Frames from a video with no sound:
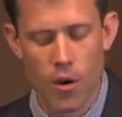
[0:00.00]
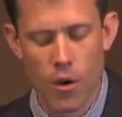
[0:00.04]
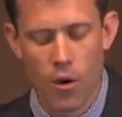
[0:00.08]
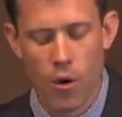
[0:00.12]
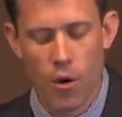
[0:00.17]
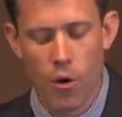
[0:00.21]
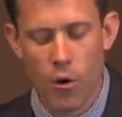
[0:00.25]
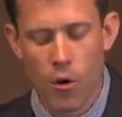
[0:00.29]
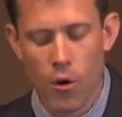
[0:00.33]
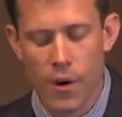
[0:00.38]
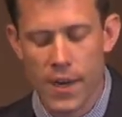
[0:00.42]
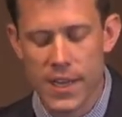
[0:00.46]

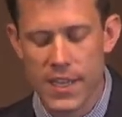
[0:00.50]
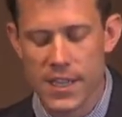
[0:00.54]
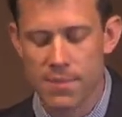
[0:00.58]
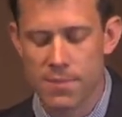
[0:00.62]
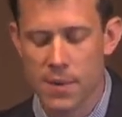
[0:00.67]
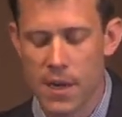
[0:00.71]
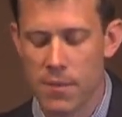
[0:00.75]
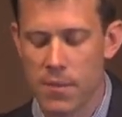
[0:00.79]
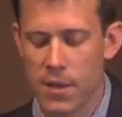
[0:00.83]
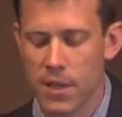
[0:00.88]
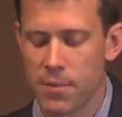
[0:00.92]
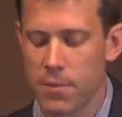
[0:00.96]
Oregon's
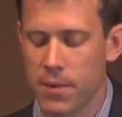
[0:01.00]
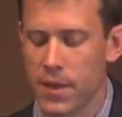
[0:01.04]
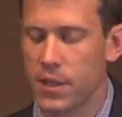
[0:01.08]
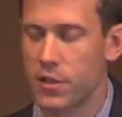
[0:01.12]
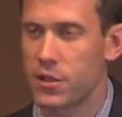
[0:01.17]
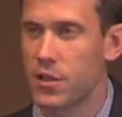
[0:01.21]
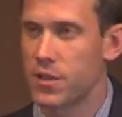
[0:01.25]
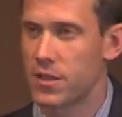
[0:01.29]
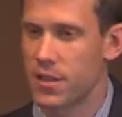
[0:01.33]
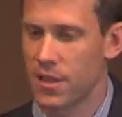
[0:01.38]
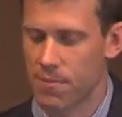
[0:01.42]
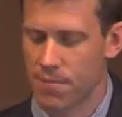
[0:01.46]
public
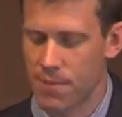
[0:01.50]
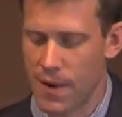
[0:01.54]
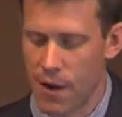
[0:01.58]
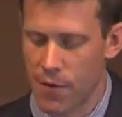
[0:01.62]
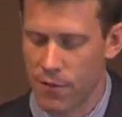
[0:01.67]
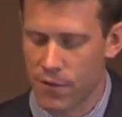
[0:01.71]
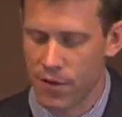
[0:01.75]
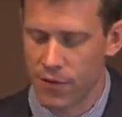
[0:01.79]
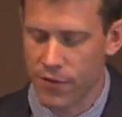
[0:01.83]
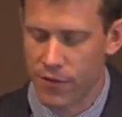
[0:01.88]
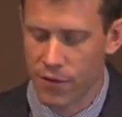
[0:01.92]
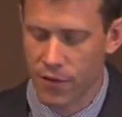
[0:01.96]
beaches are
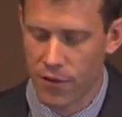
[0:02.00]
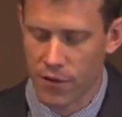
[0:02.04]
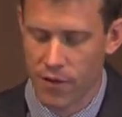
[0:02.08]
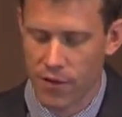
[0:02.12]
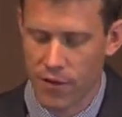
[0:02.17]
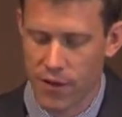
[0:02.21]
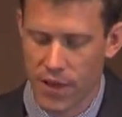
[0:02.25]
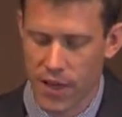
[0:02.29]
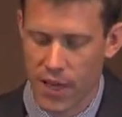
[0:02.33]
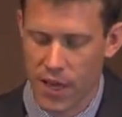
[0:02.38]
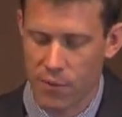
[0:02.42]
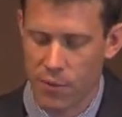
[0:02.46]
bountiful,
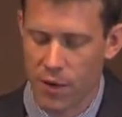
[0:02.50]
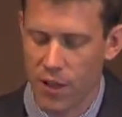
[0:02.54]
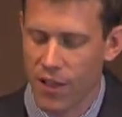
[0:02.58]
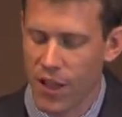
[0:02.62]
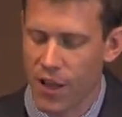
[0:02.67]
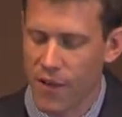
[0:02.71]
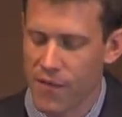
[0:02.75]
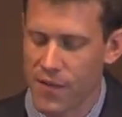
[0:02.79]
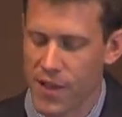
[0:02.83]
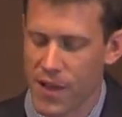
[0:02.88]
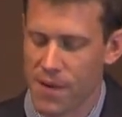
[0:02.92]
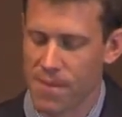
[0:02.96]
and we
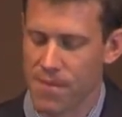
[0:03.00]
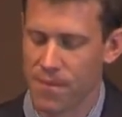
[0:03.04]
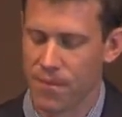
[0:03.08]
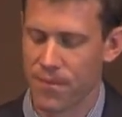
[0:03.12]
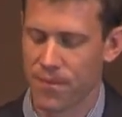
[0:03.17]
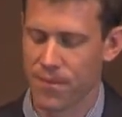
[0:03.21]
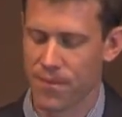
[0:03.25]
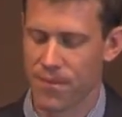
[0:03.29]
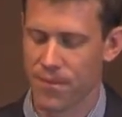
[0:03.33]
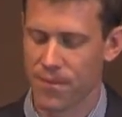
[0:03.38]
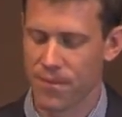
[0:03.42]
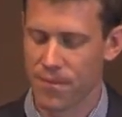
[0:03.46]
love them.
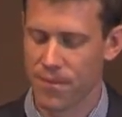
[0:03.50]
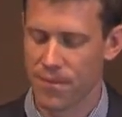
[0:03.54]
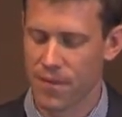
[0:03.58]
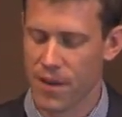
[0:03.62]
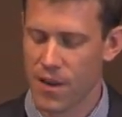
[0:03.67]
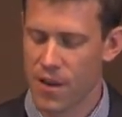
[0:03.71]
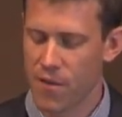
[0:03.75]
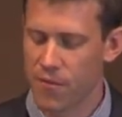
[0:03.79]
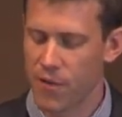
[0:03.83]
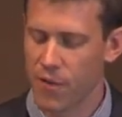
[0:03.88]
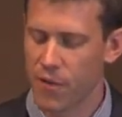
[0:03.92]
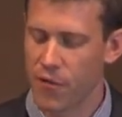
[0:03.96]

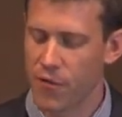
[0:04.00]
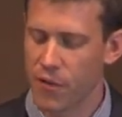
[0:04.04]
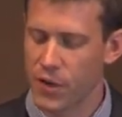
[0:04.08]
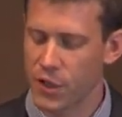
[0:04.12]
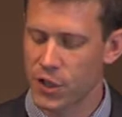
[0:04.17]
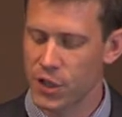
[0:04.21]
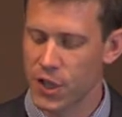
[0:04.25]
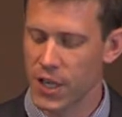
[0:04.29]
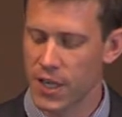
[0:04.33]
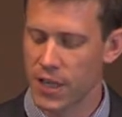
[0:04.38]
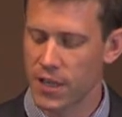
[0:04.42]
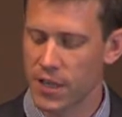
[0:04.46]
From
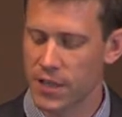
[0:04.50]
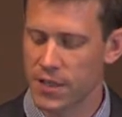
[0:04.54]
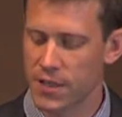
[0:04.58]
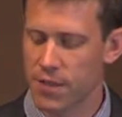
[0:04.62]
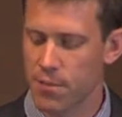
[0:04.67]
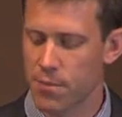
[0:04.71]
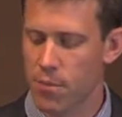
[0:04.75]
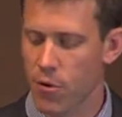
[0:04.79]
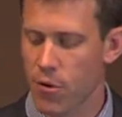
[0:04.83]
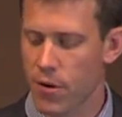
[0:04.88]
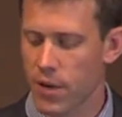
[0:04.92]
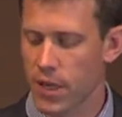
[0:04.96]
fishing and
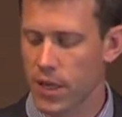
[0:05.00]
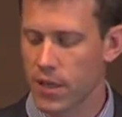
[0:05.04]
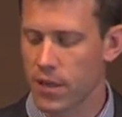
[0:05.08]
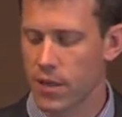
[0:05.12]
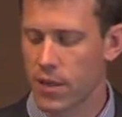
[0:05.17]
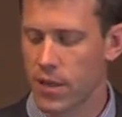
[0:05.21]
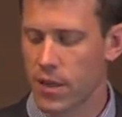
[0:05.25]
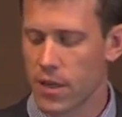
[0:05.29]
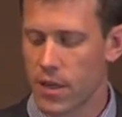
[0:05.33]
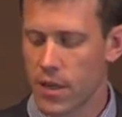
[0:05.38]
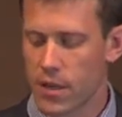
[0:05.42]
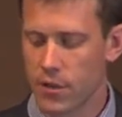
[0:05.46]
sporting
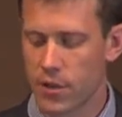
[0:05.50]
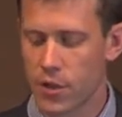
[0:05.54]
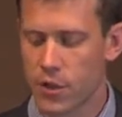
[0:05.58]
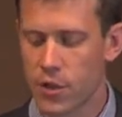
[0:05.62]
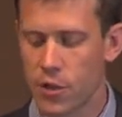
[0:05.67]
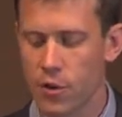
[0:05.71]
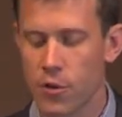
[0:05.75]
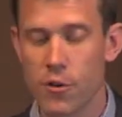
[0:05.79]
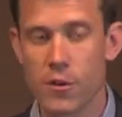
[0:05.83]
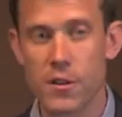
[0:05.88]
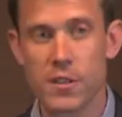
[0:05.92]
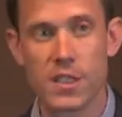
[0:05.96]
to
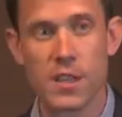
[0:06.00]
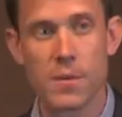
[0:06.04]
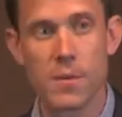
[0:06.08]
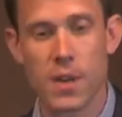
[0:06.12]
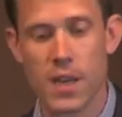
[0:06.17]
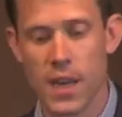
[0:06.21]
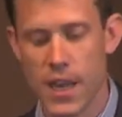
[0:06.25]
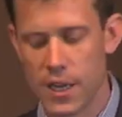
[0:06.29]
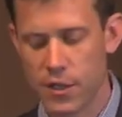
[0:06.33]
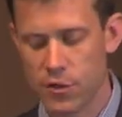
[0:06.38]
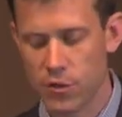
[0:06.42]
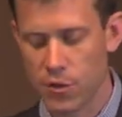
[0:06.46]
tourism and
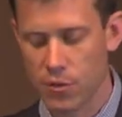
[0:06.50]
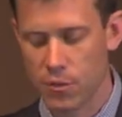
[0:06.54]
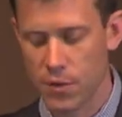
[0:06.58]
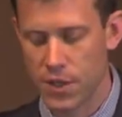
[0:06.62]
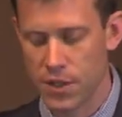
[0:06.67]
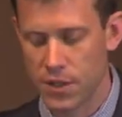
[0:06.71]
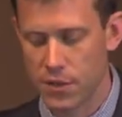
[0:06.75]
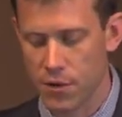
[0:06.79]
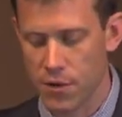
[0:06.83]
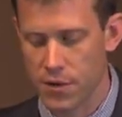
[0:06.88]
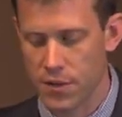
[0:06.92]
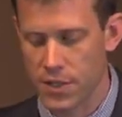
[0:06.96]
natural
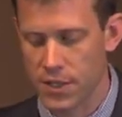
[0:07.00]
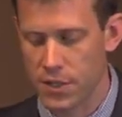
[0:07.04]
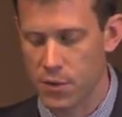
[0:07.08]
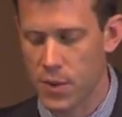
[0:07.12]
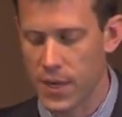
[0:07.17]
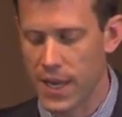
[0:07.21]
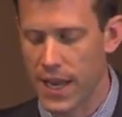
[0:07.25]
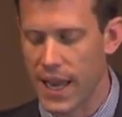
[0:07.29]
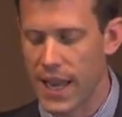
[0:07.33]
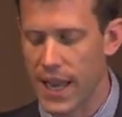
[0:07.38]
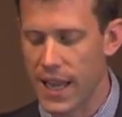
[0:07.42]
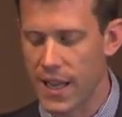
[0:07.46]
resources, we
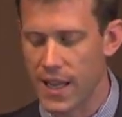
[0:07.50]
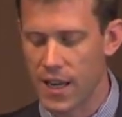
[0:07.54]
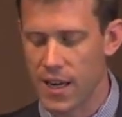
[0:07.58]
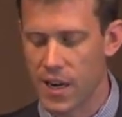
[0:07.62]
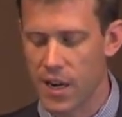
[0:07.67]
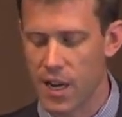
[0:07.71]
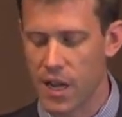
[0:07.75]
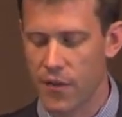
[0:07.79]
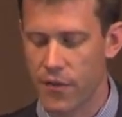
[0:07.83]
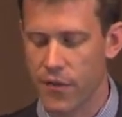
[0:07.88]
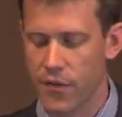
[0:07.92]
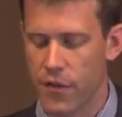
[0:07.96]
can't get
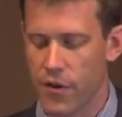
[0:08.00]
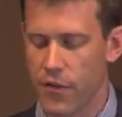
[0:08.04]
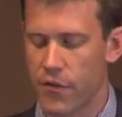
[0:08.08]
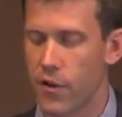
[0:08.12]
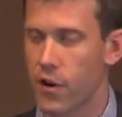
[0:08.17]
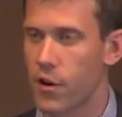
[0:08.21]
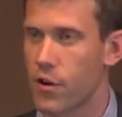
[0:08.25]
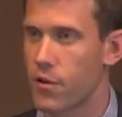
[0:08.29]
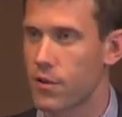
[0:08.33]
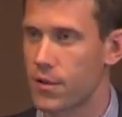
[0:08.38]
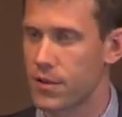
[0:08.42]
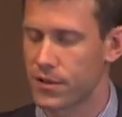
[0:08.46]
enough of our
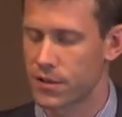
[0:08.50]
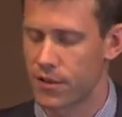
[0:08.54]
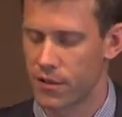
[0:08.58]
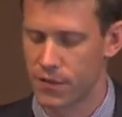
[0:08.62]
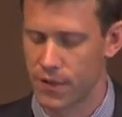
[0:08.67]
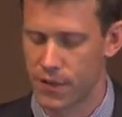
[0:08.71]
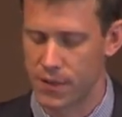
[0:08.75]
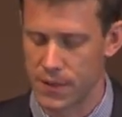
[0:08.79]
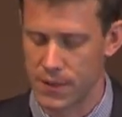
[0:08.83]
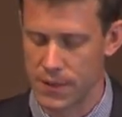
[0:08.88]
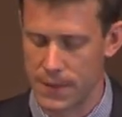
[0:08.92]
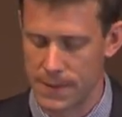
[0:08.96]
coastal
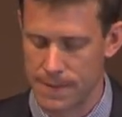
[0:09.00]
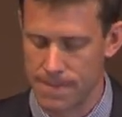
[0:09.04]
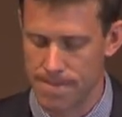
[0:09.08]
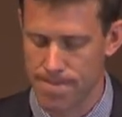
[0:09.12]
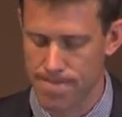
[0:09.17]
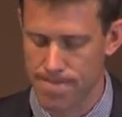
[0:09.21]
views.